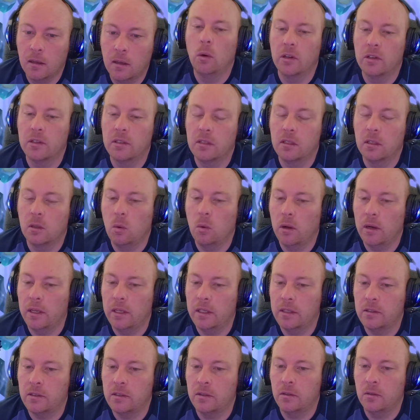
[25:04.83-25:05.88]
we're still
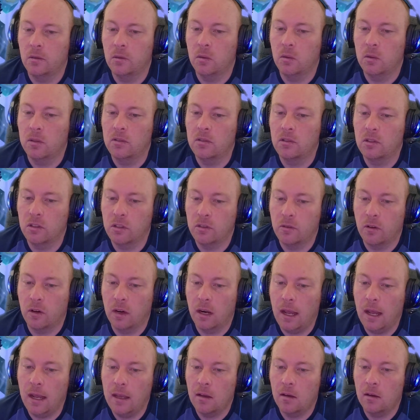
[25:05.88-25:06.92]
wanting to search for an
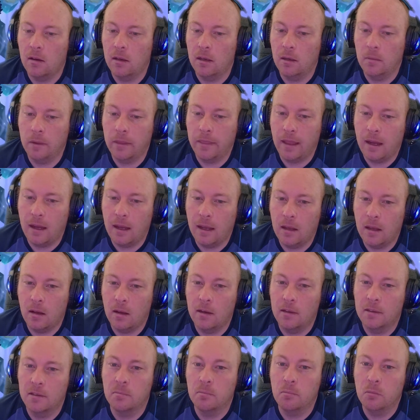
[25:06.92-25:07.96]
icon, but that icon
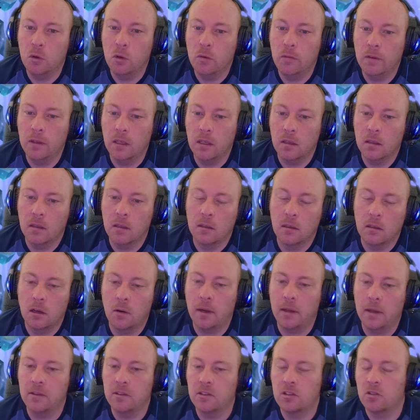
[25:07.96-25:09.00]
is moving
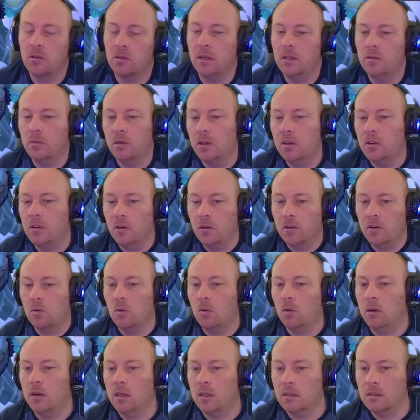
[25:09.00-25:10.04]
around the screen. We don't know the
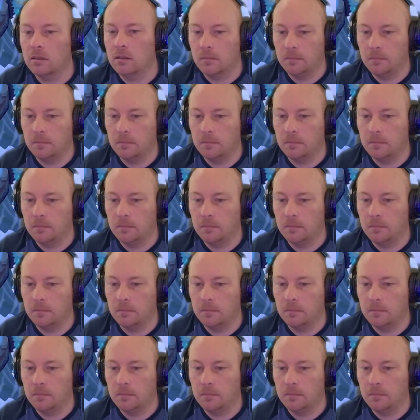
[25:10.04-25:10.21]
coordinates.